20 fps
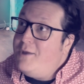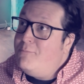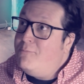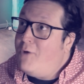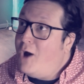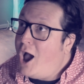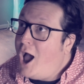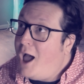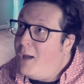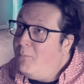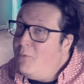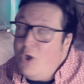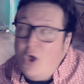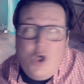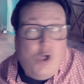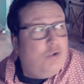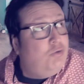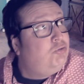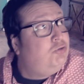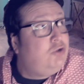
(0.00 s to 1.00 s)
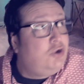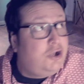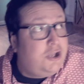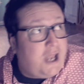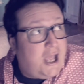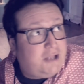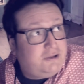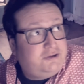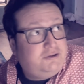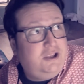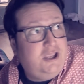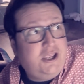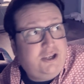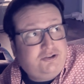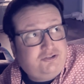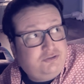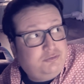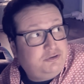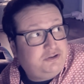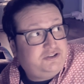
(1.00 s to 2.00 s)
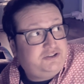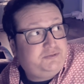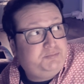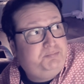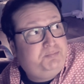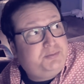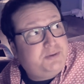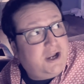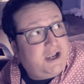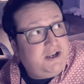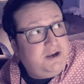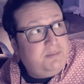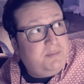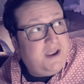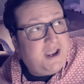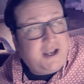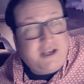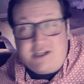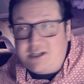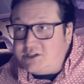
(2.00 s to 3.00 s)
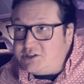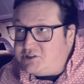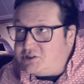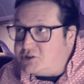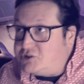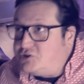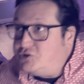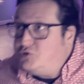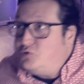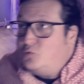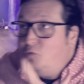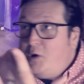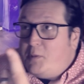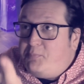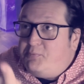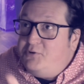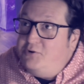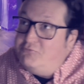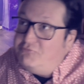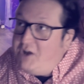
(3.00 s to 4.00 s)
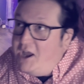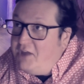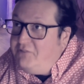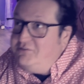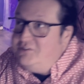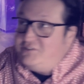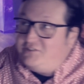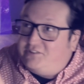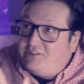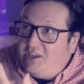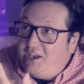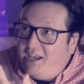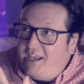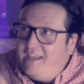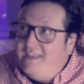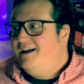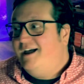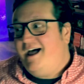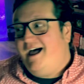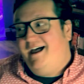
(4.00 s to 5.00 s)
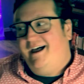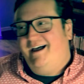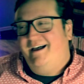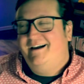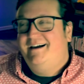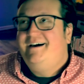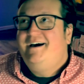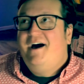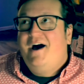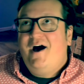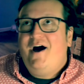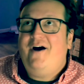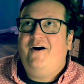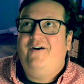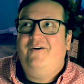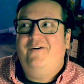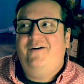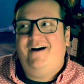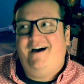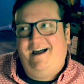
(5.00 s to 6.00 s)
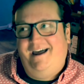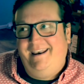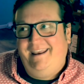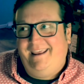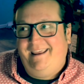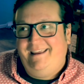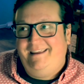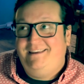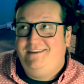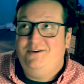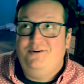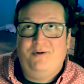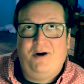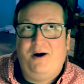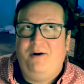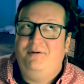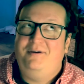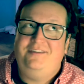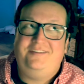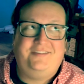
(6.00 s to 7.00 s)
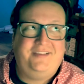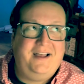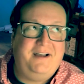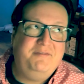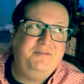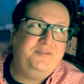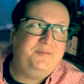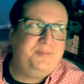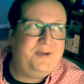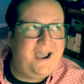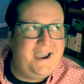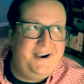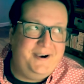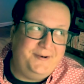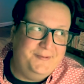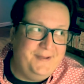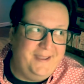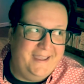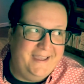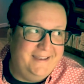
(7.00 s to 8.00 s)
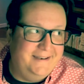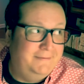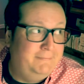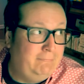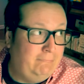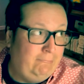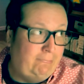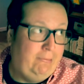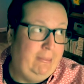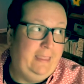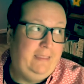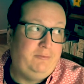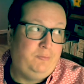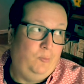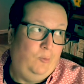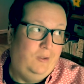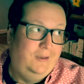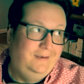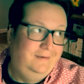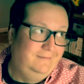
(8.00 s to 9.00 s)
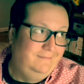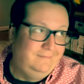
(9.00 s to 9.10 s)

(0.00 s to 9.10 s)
Mom! Look at that issue of Spider-Man. He's just whipping around the city. Oh, honey, you always loved Spider-Man. This one.